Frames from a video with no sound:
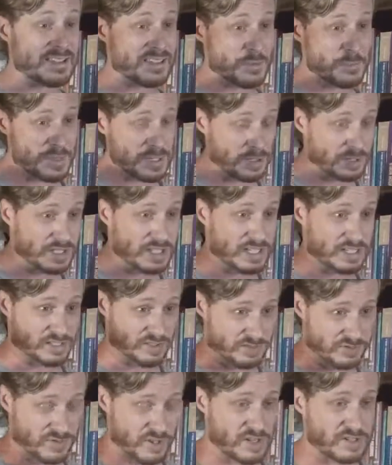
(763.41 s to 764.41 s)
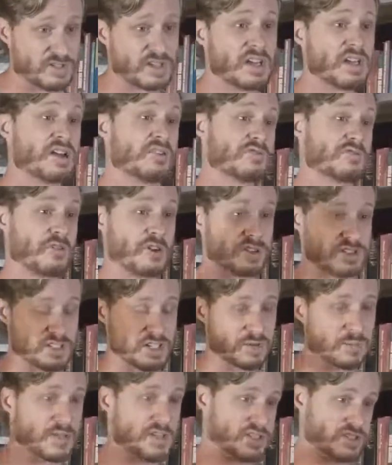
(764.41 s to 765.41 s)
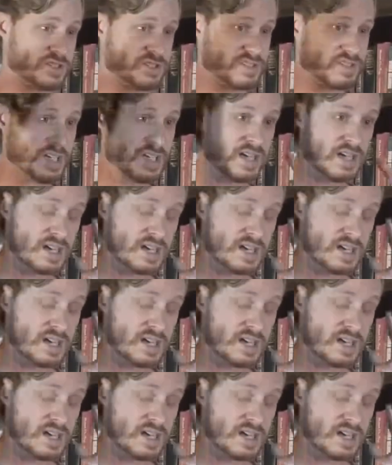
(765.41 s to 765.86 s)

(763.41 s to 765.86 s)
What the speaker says: the Middle East, frontier missions.